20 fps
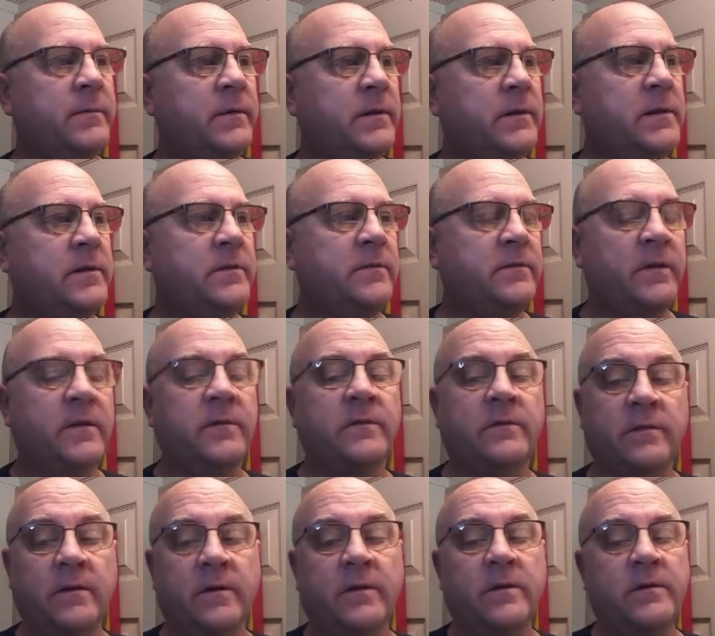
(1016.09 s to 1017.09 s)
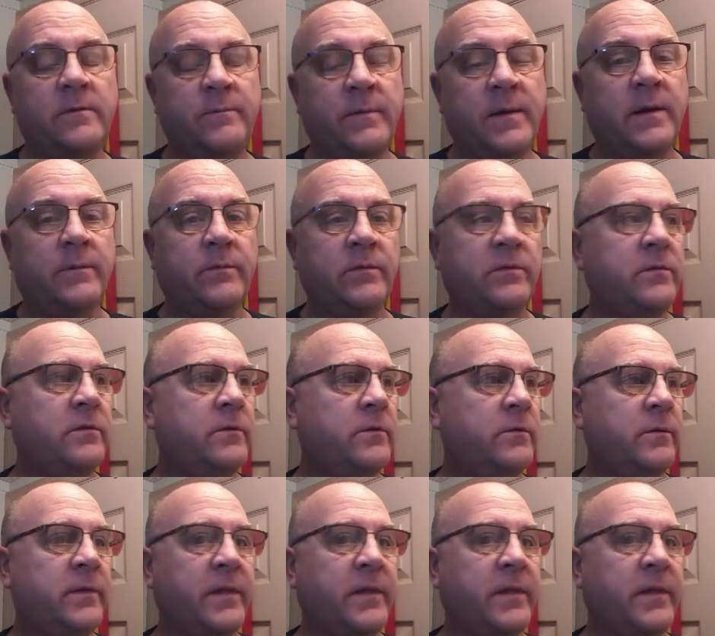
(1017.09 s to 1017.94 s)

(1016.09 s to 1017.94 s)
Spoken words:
but he says he'd be able to,